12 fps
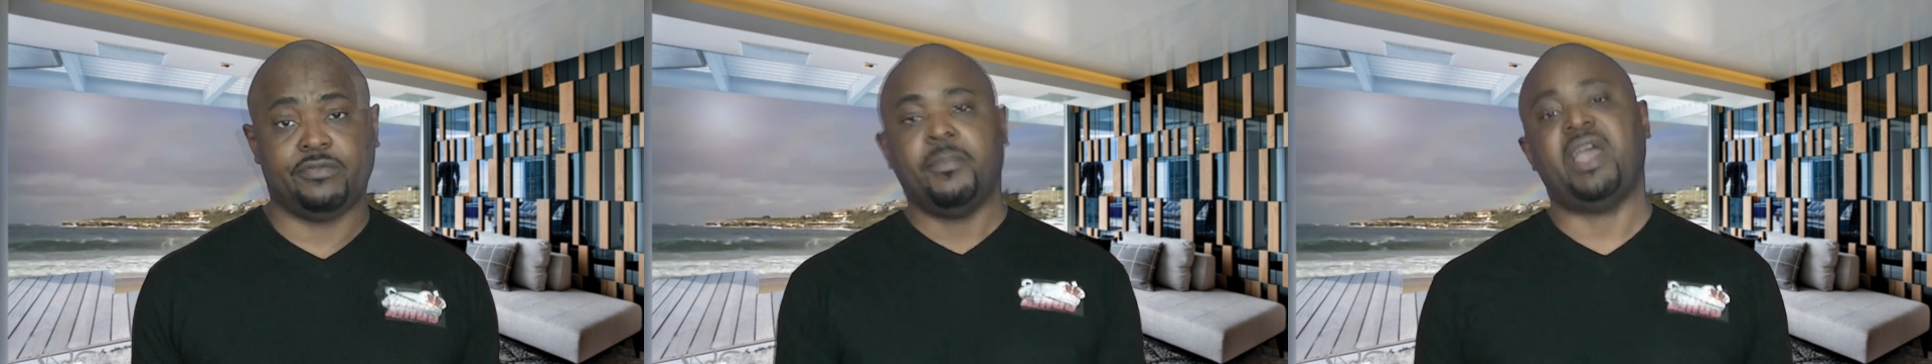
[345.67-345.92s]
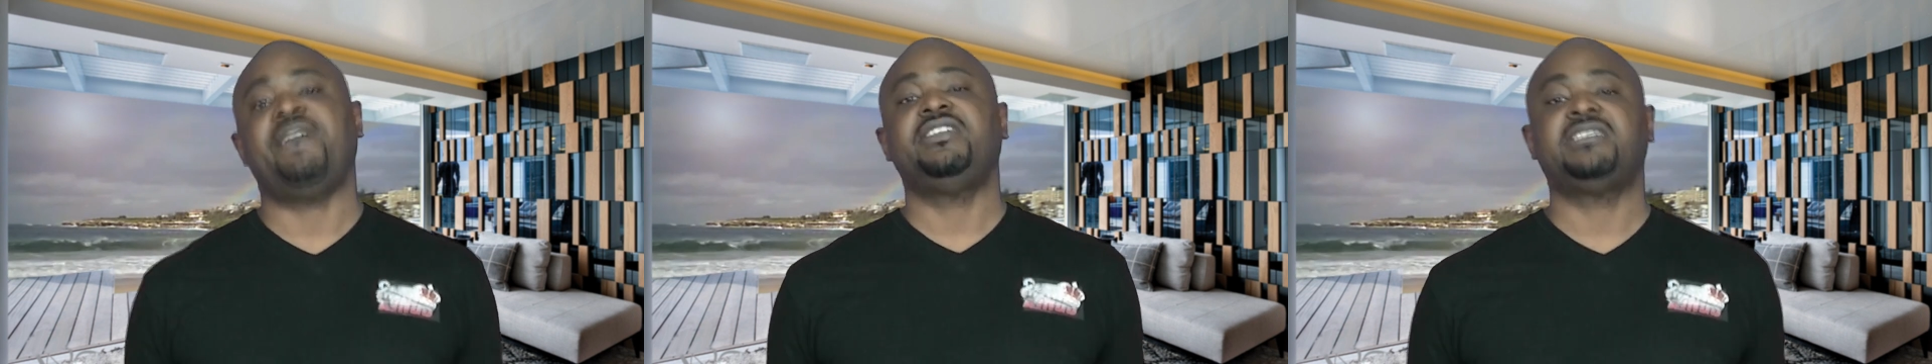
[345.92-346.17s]

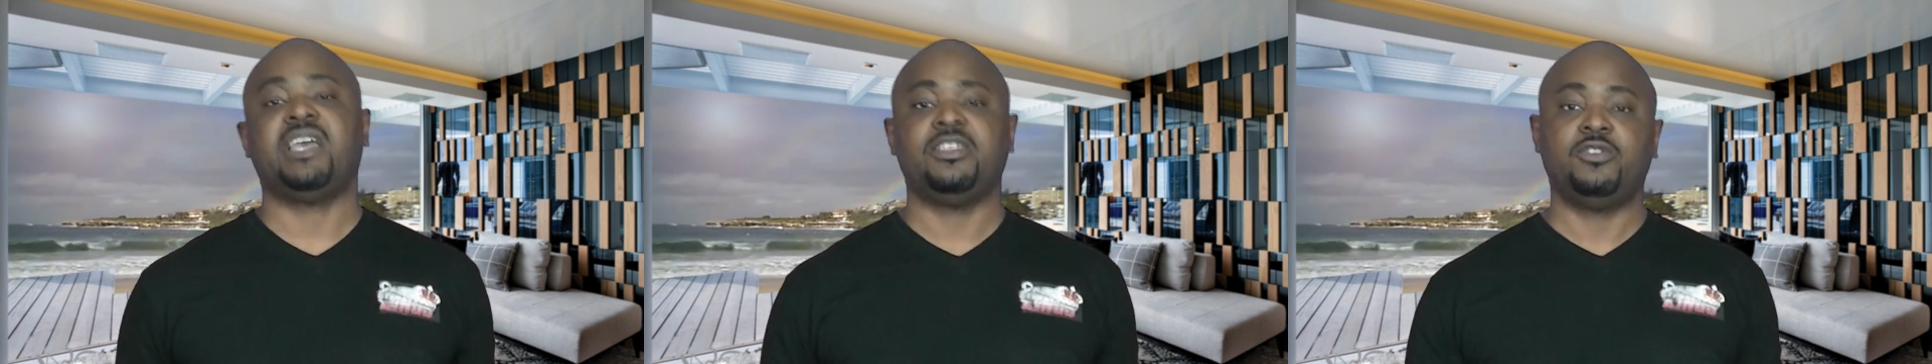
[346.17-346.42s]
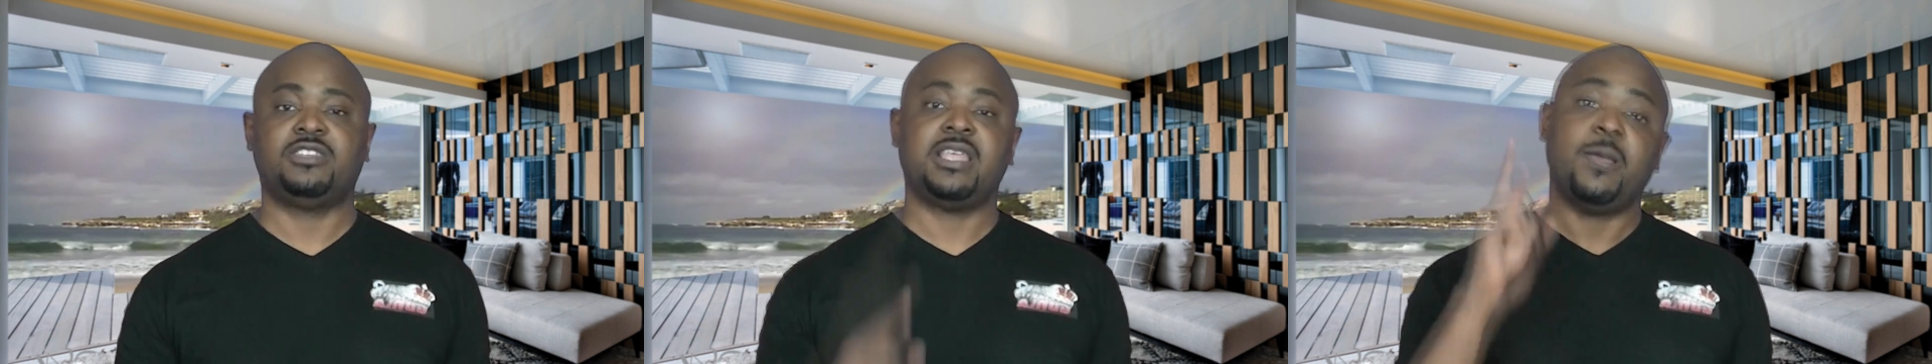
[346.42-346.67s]
But every time
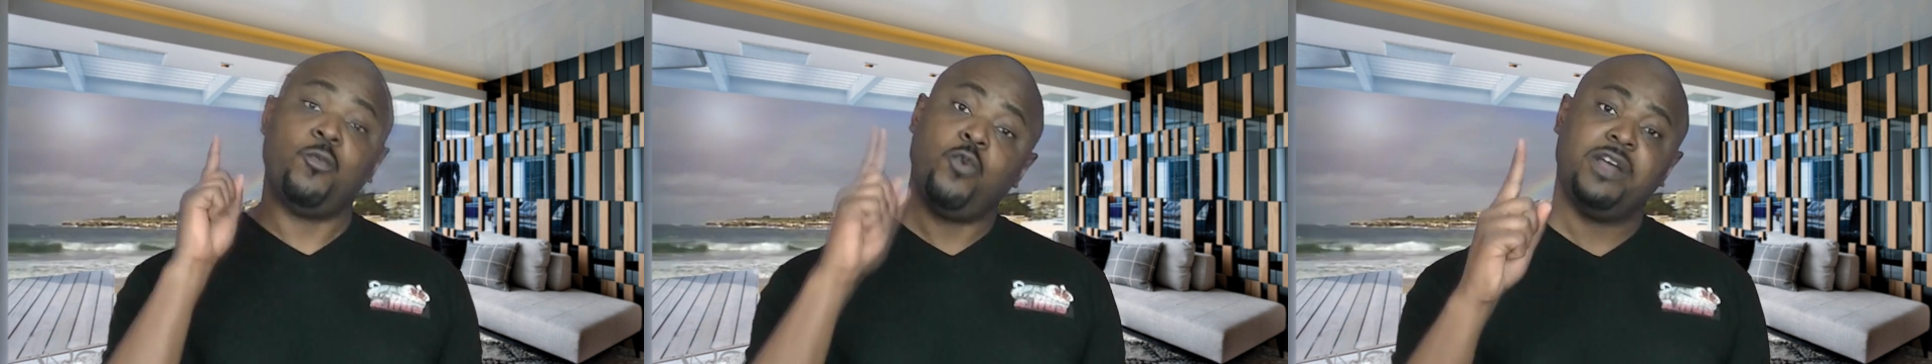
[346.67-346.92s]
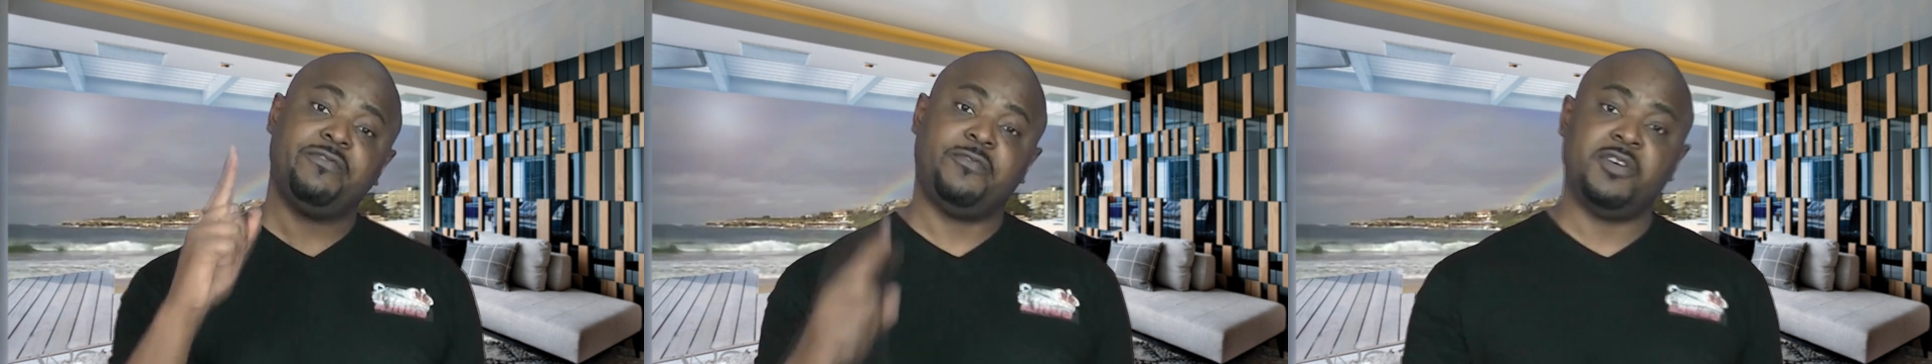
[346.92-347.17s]
you step
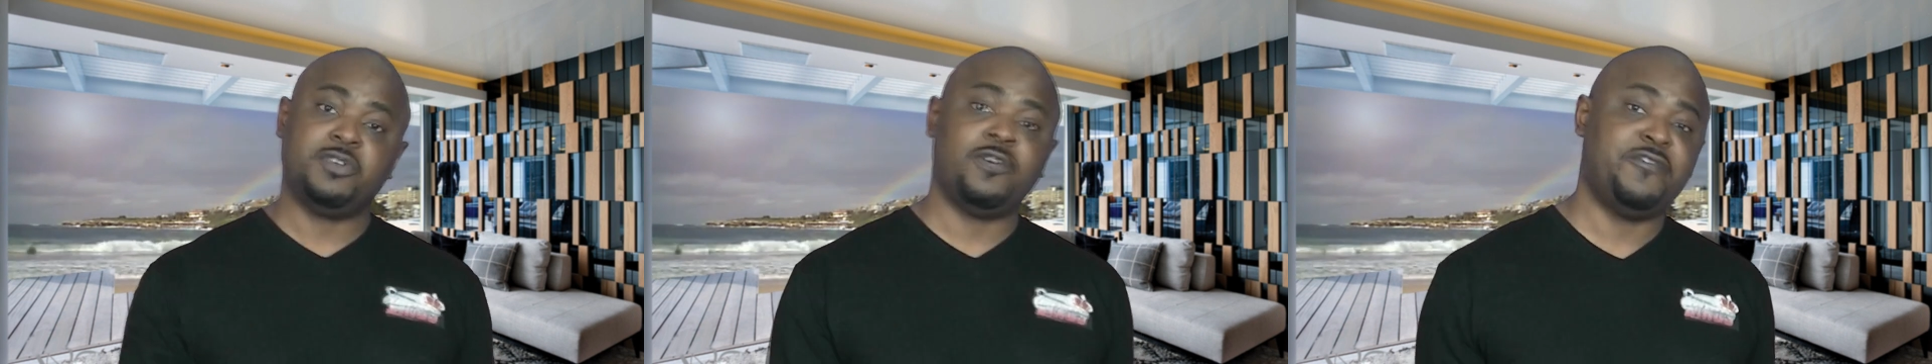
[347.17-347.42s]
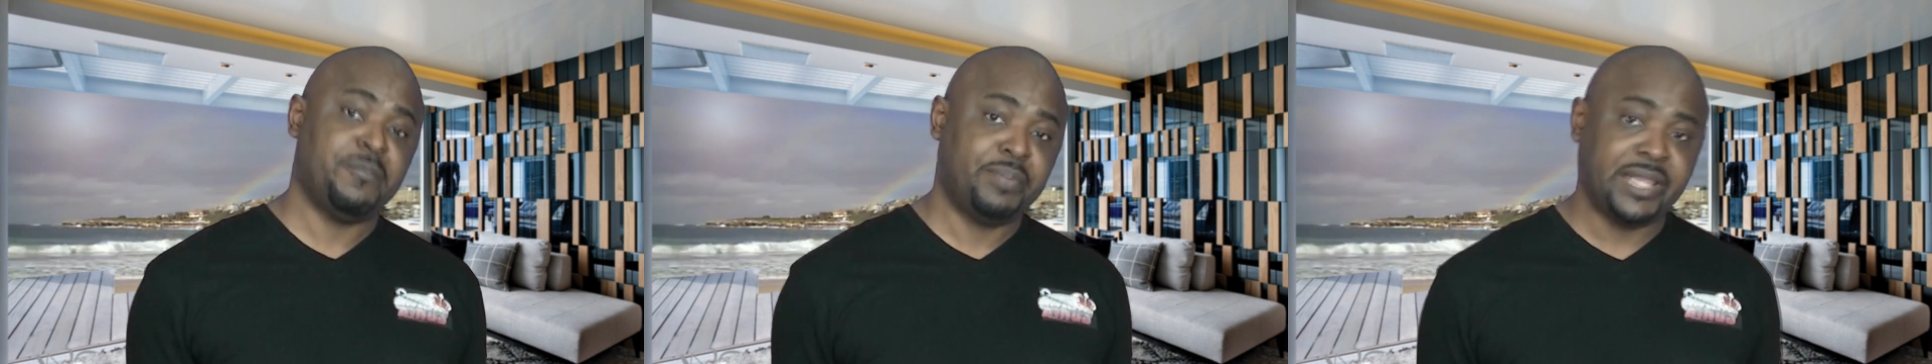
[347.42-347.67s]
1 foot
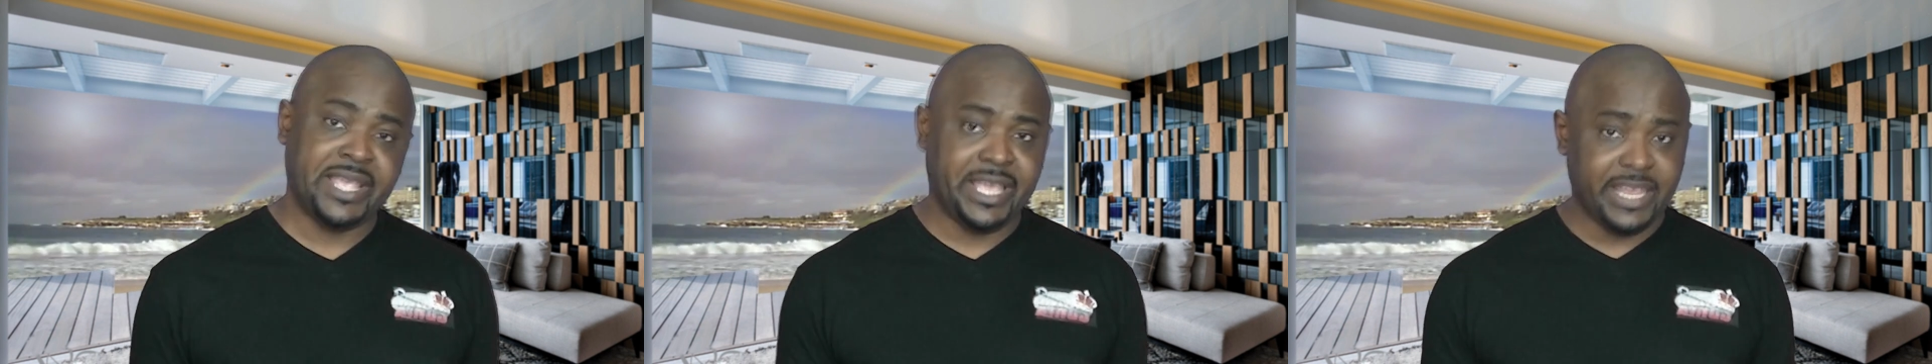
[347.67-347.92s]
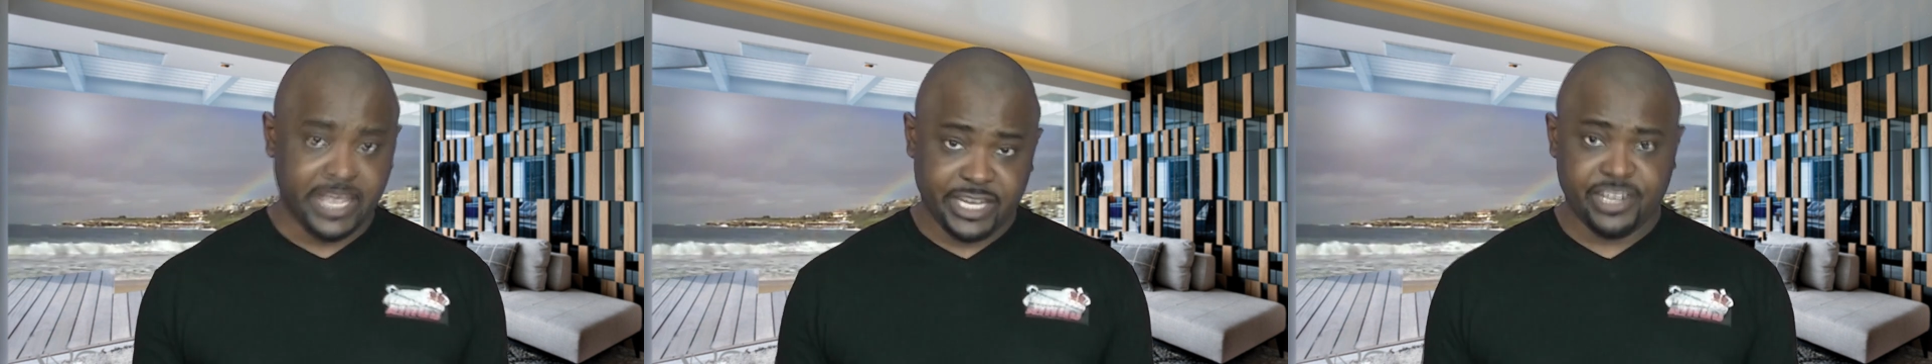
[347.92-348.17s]
off a
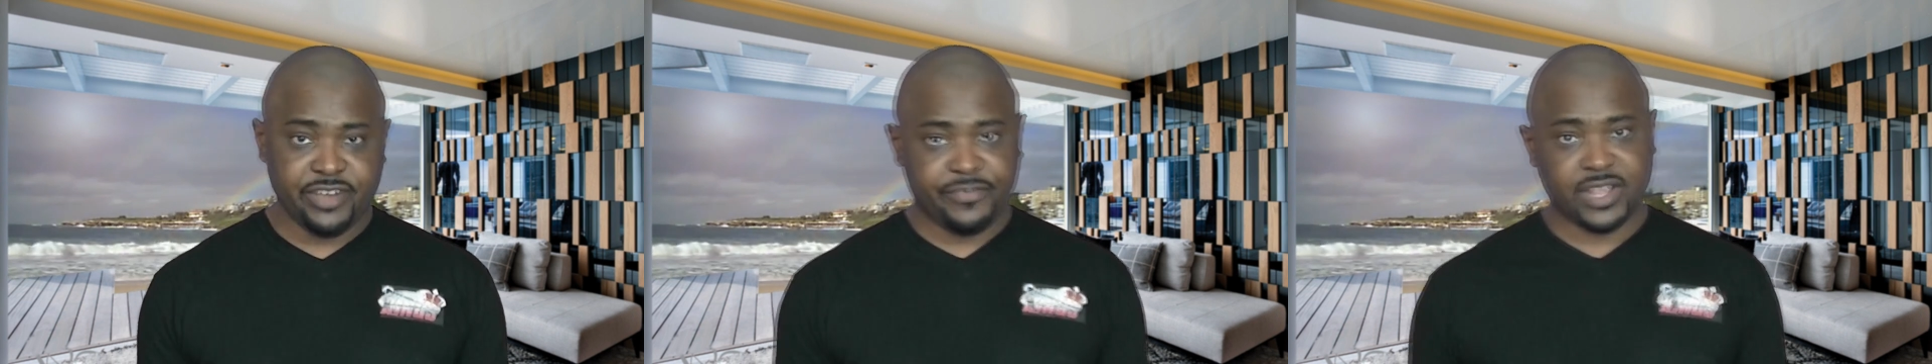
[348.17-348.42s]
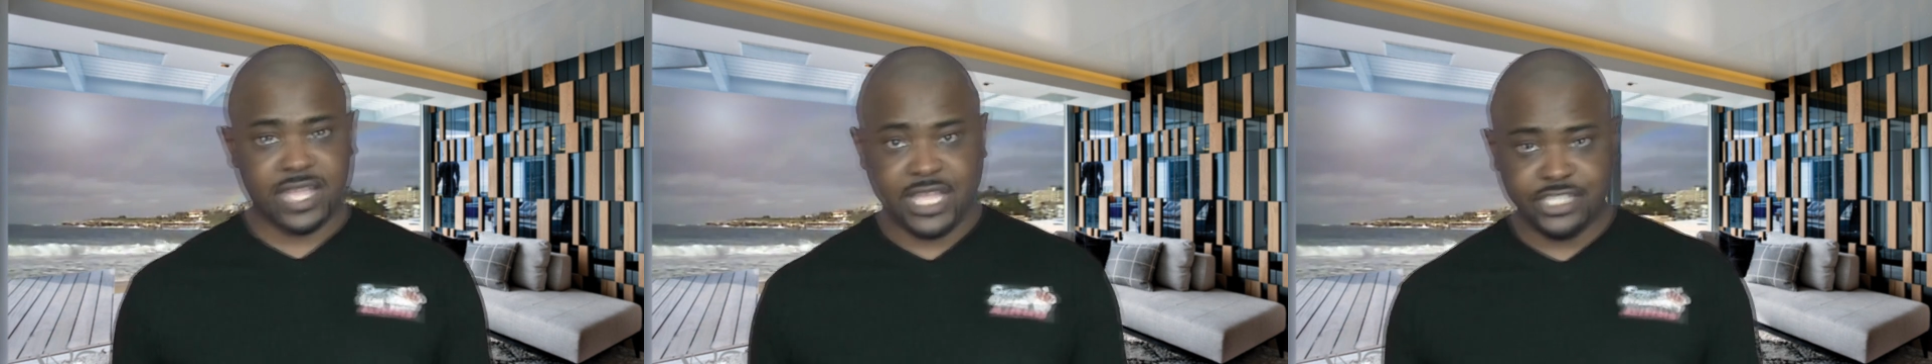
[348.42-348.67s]
plane in a
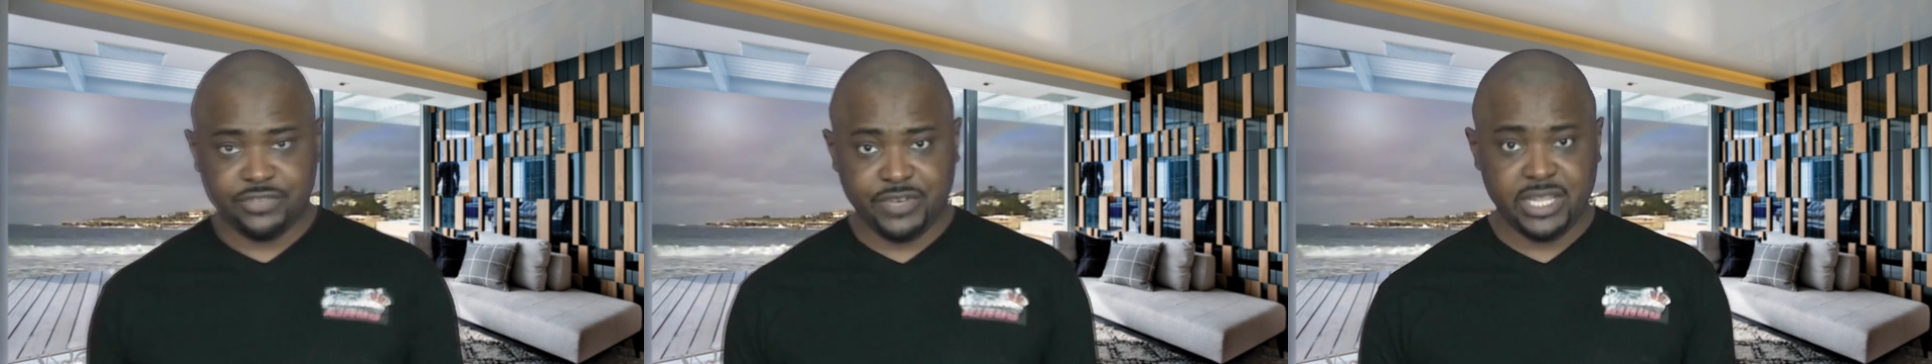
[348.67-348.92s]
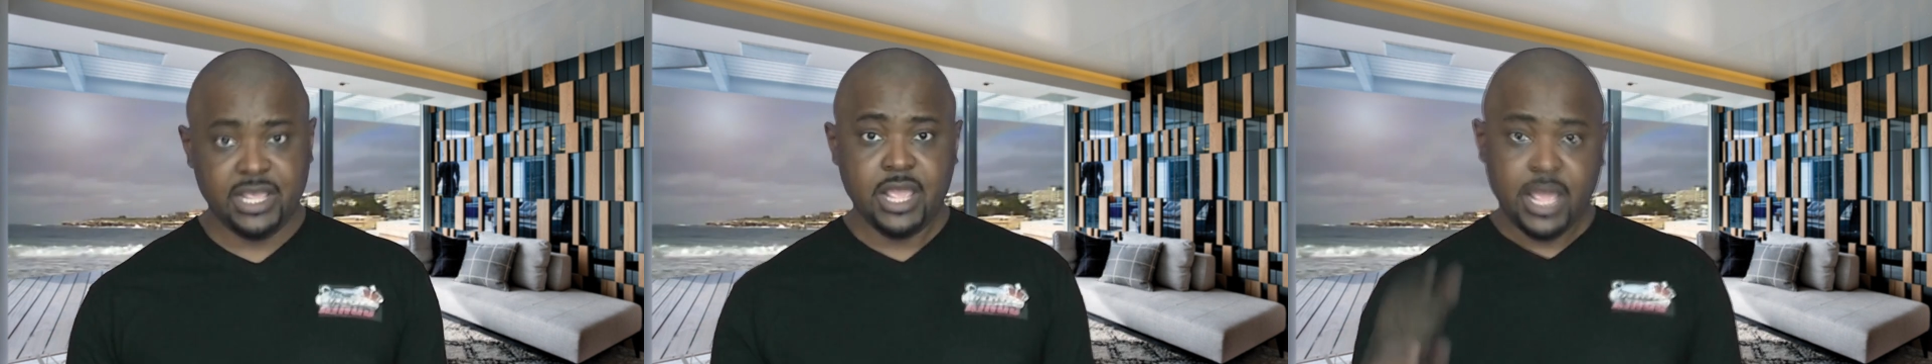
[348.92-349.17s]
different
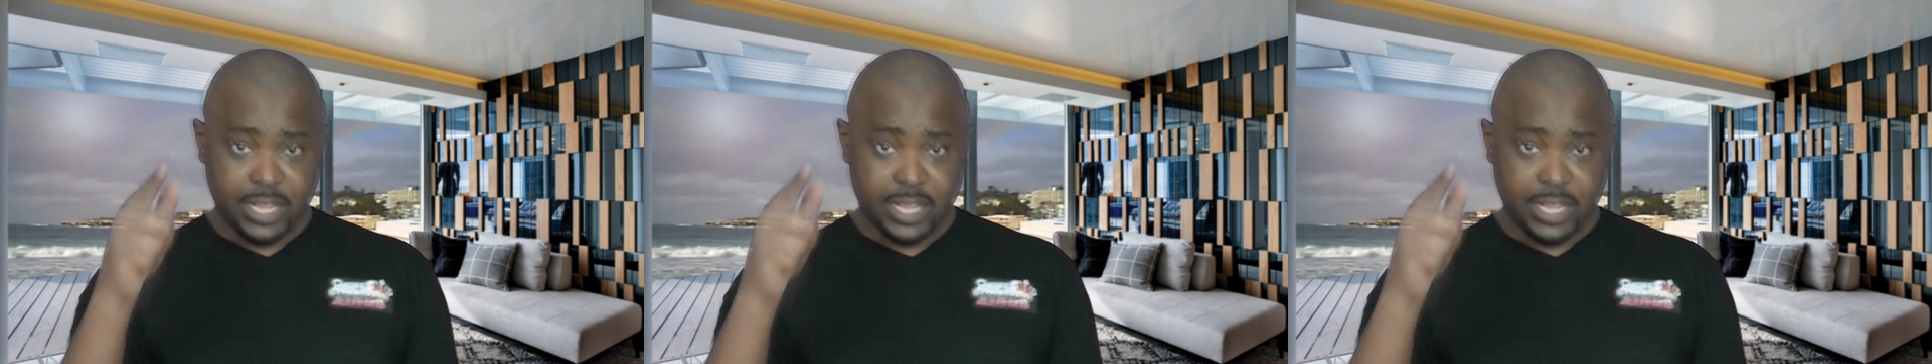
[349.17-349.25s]
country,